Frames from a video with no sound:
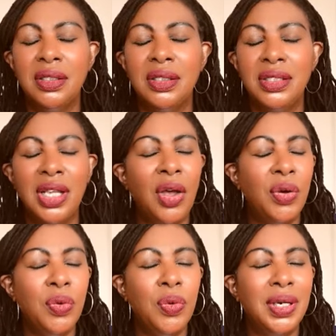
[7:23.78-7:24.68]

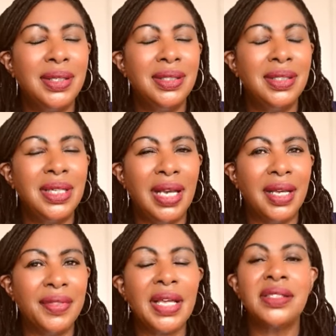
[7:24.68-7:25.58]
So
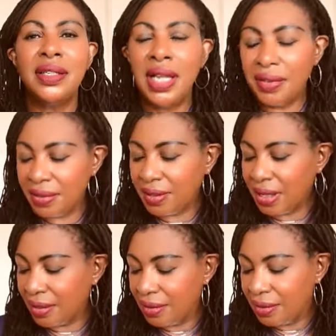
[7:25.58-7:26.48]
yeah, that's another
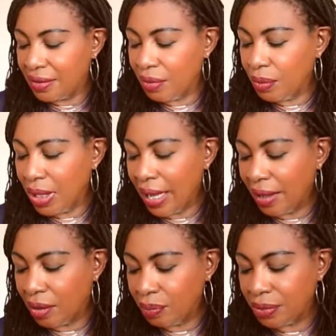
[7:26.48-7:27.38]
thing that will
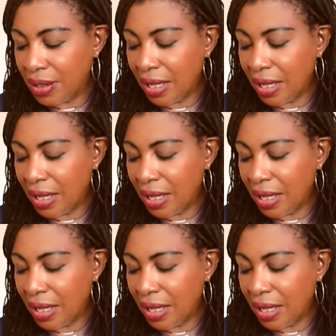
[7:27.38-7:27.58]
help